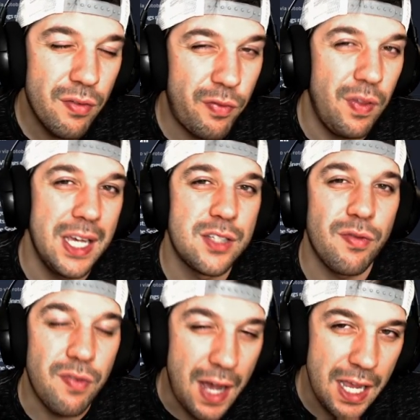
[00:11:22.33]
flex
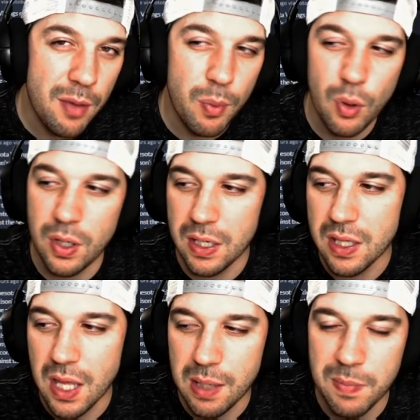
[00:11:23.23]
viable in a
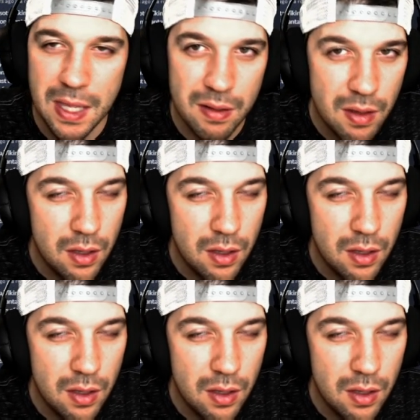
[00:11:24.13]
game that